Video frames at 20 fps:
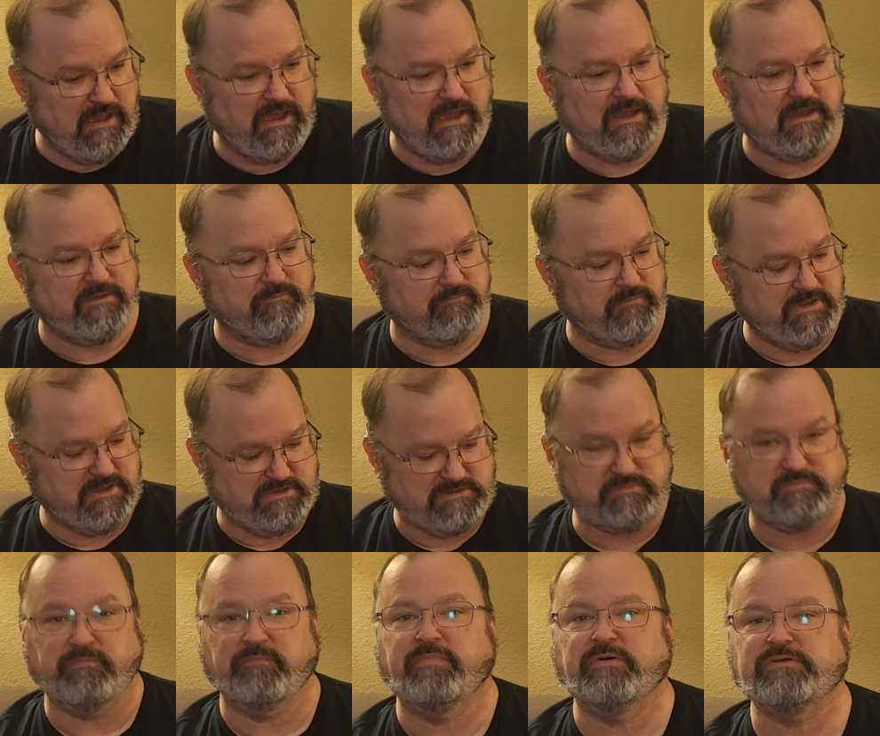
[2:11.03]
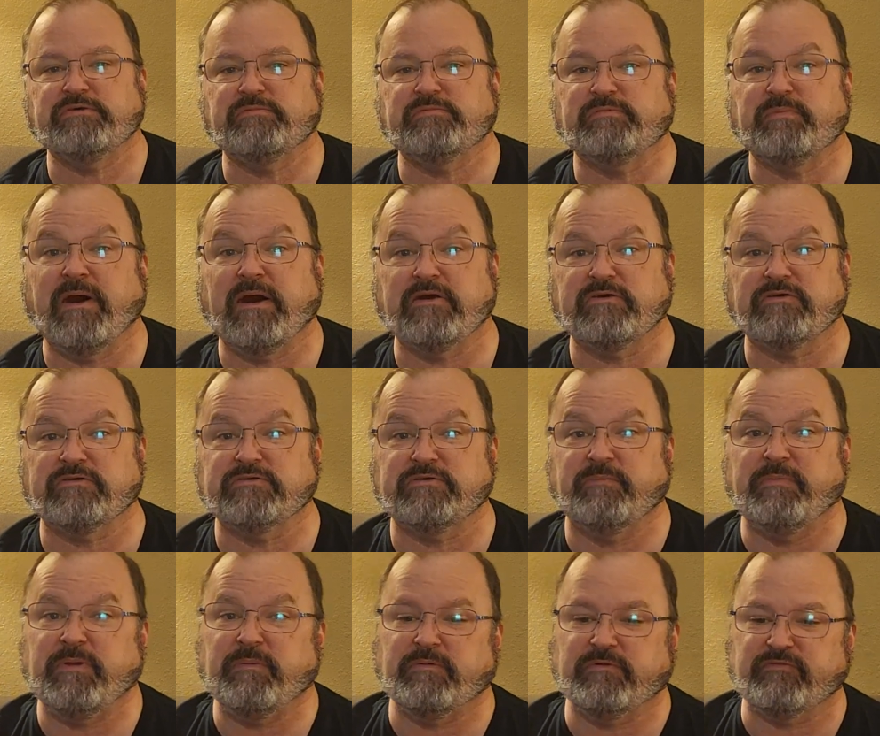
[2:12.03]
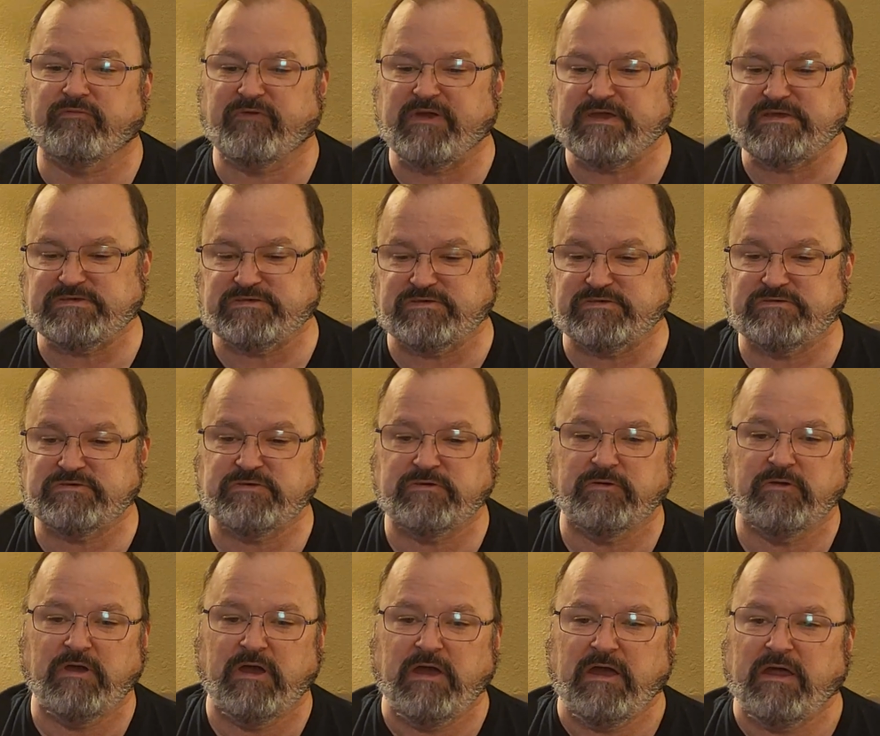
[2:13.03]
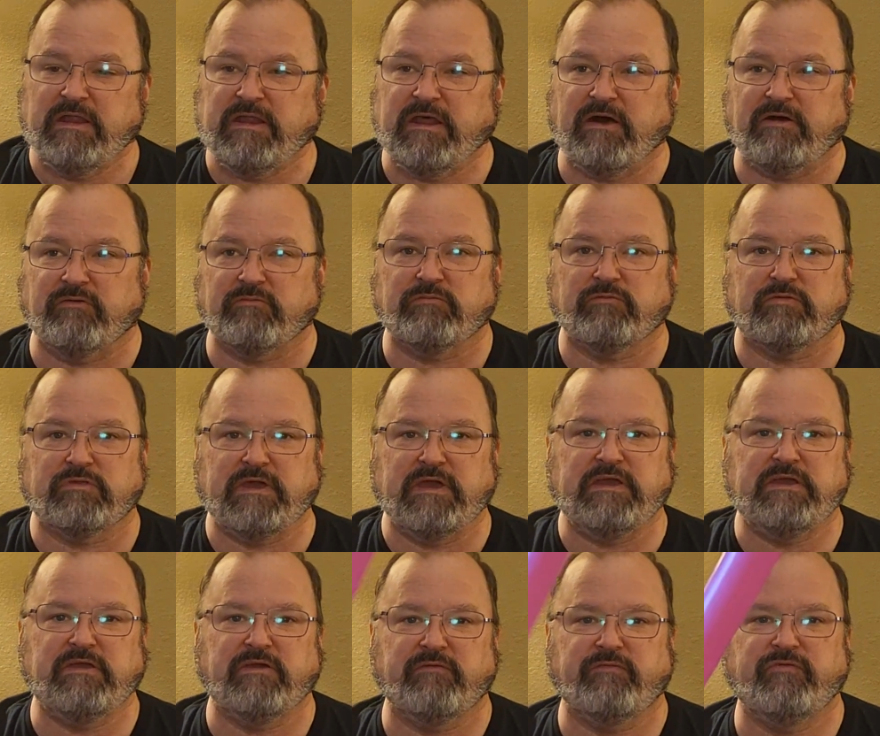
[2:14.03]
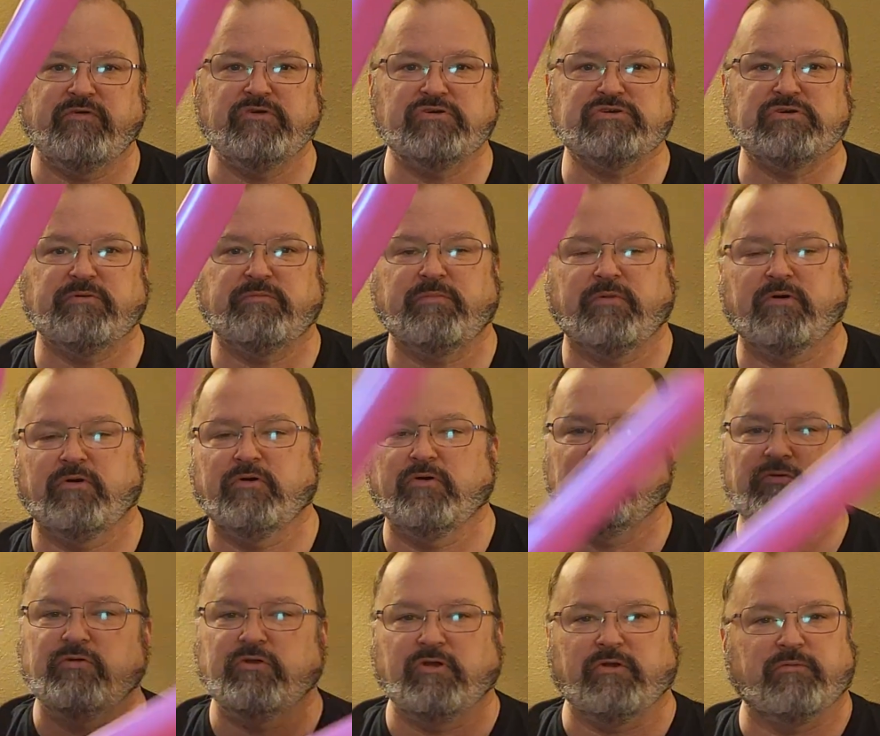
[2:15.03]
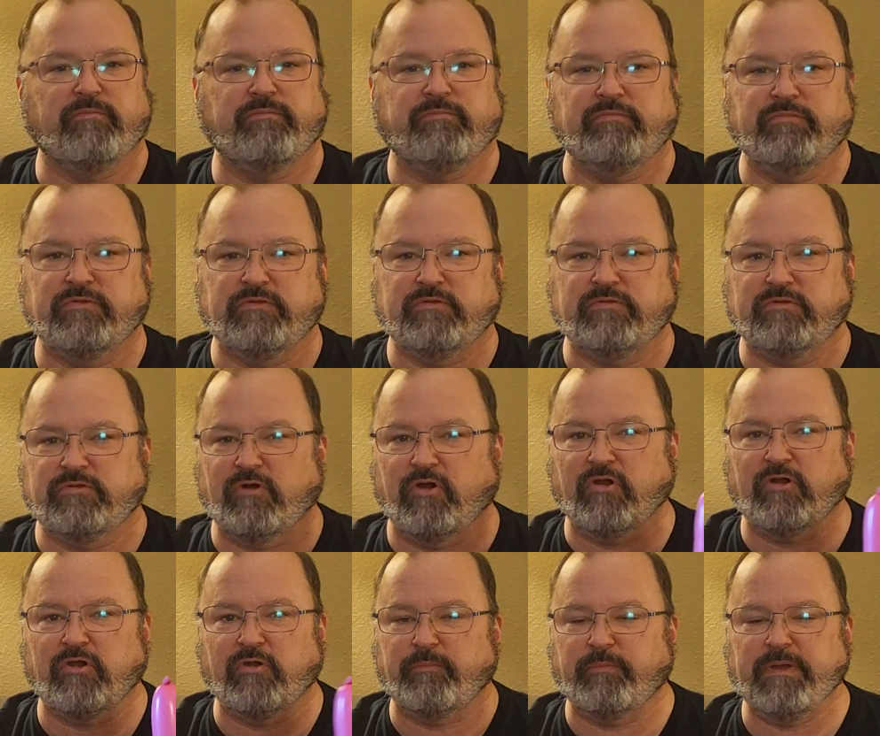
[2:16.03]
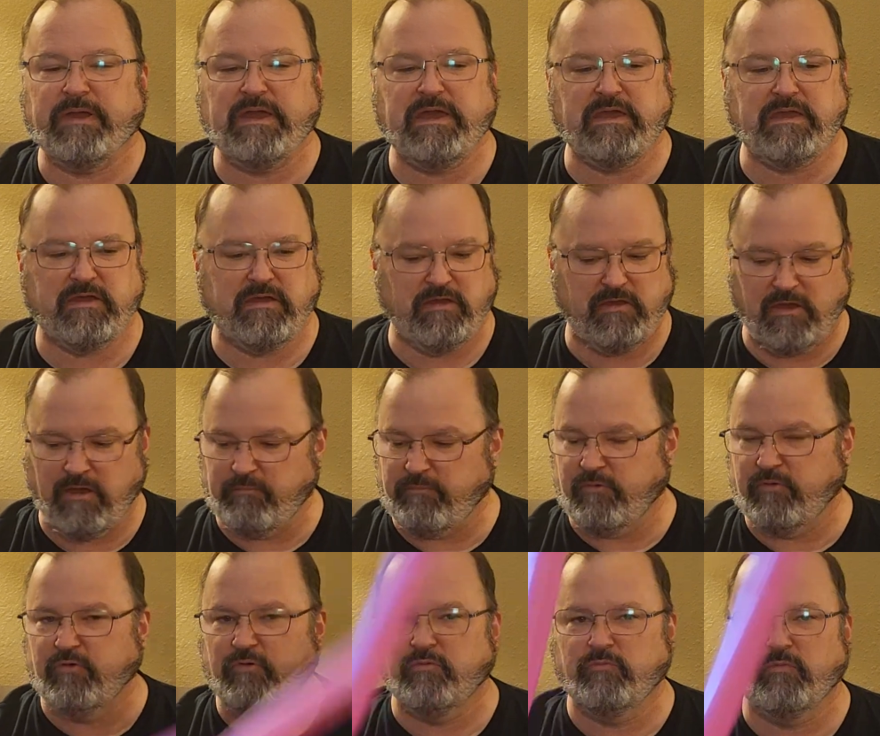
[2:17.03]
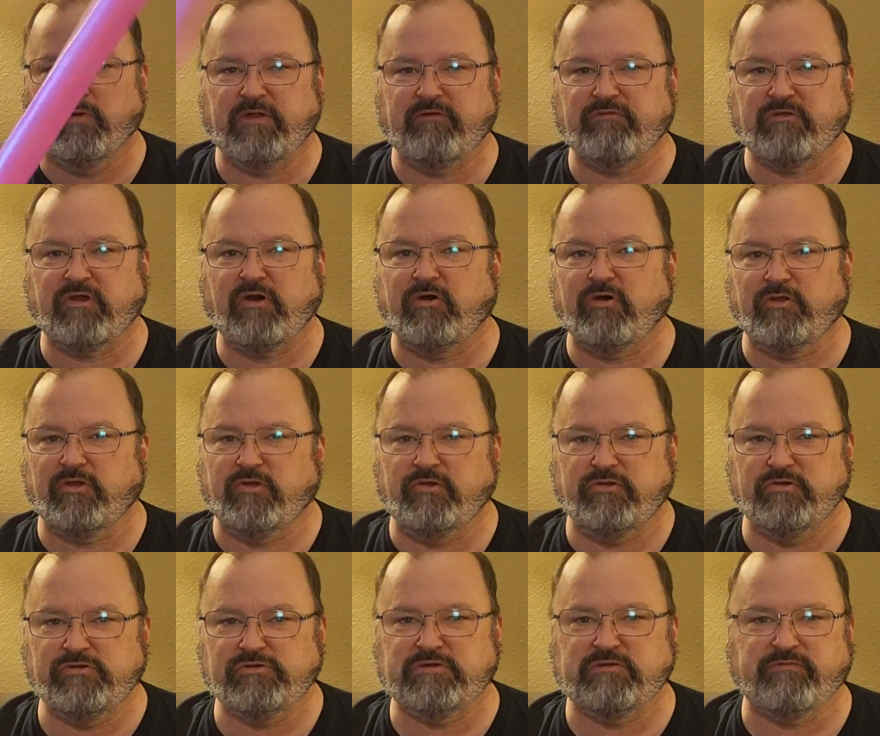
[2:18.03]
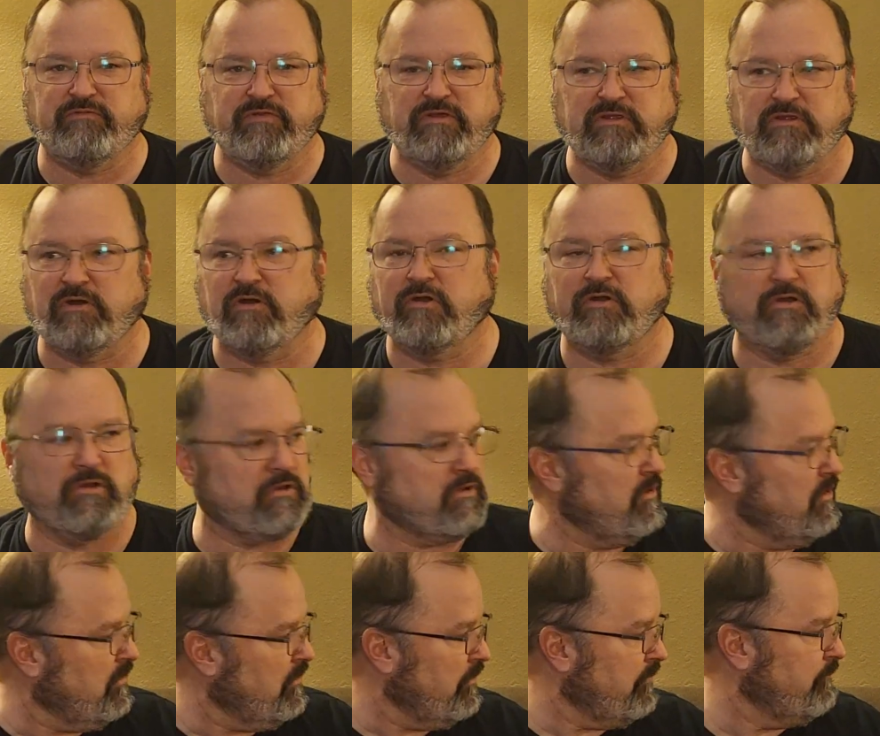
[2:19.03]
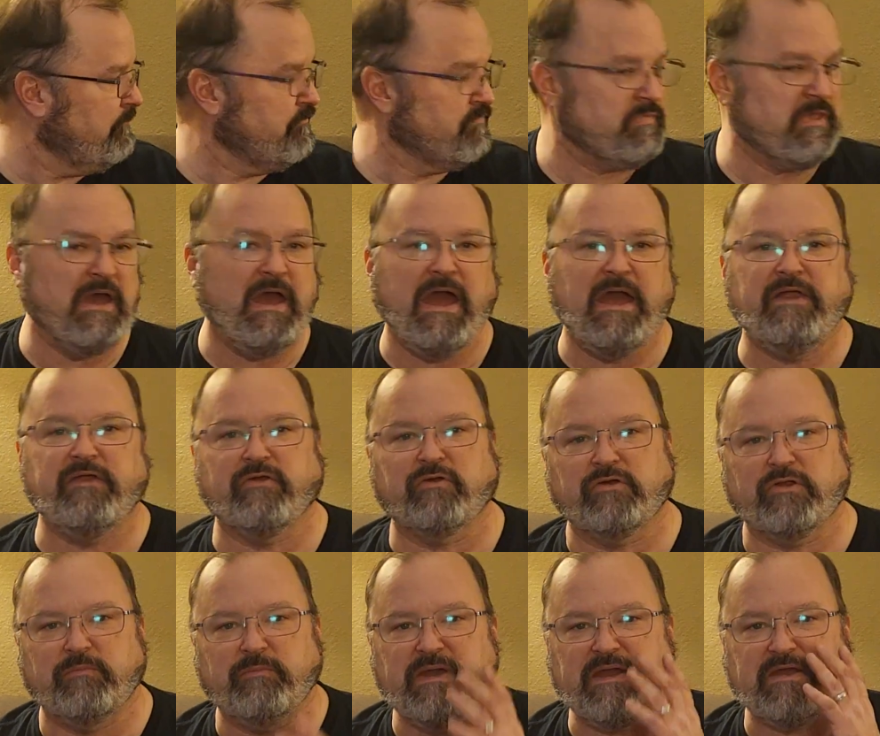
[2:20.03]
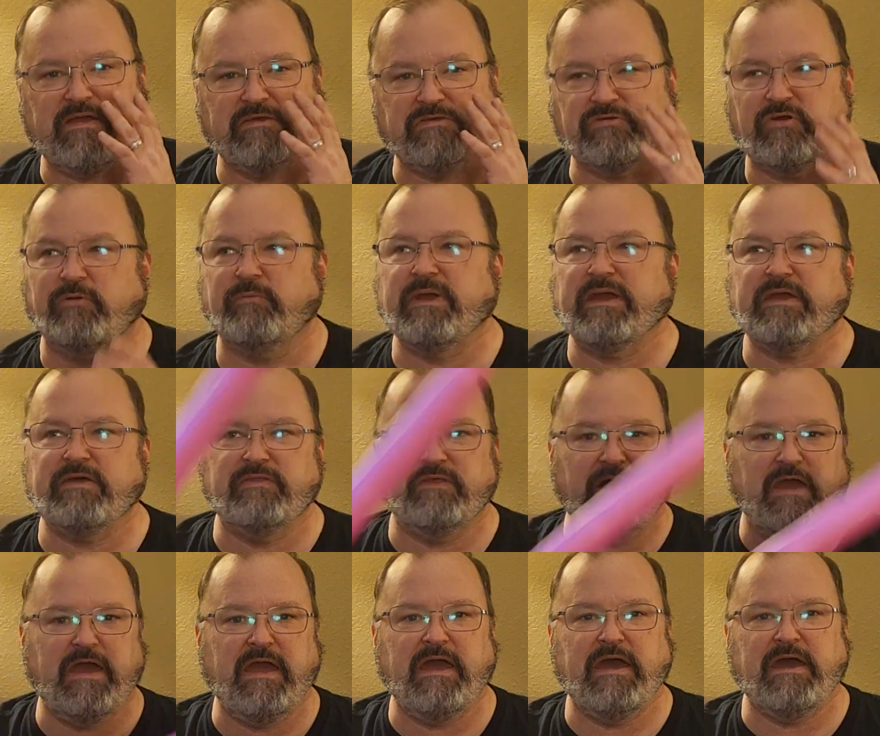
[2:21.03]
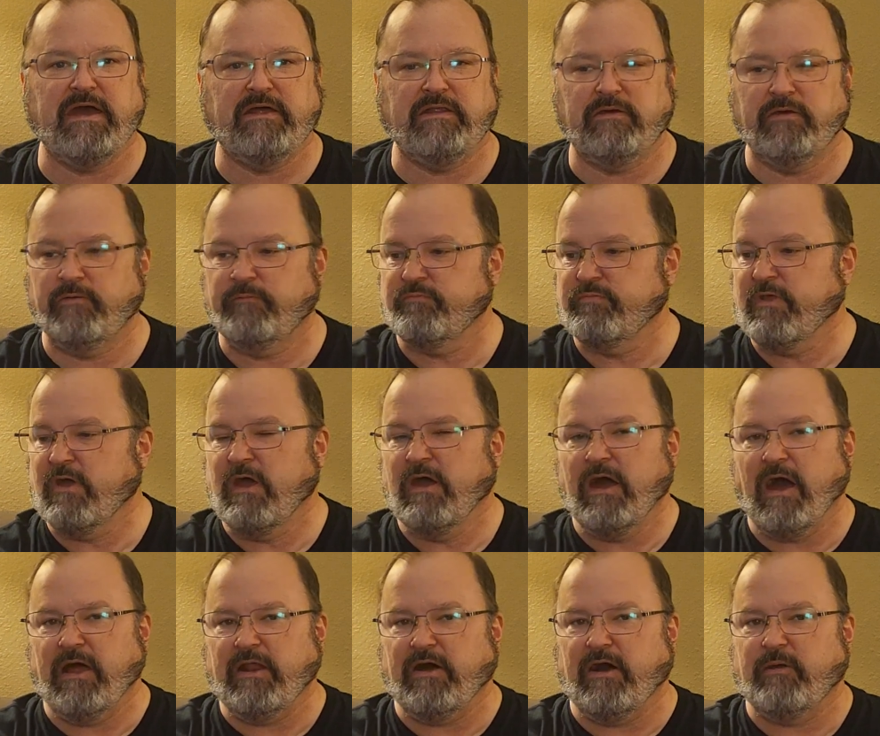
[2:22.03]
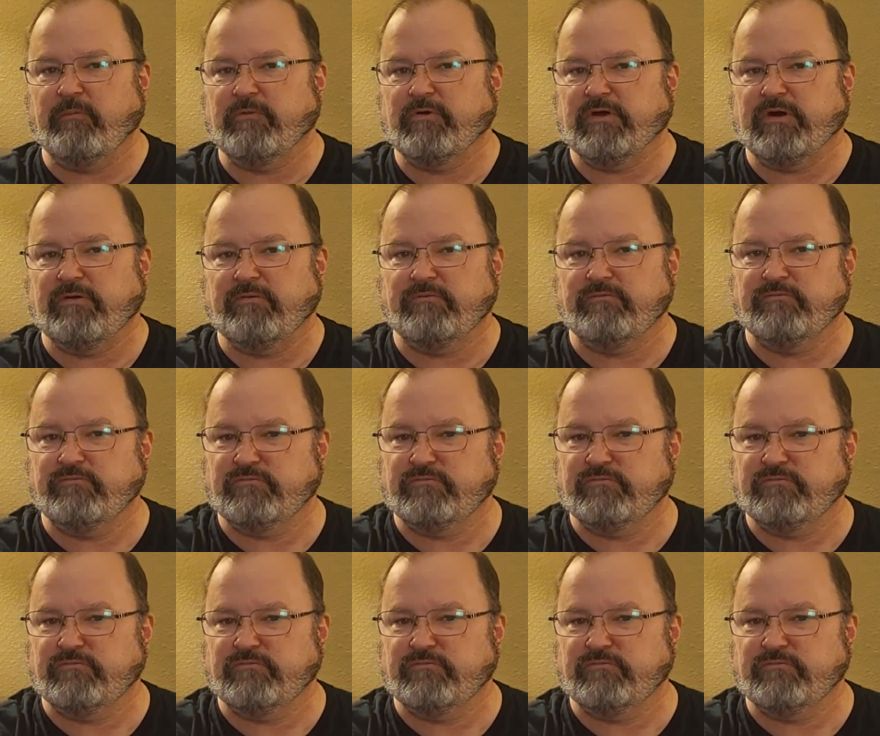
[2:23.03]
and put some smiles on some people's faces. Now take your fuchsia balloon, your darker pink balloon, whatever color you're using for the darker color, and you're going to start making the head. And now I'm going to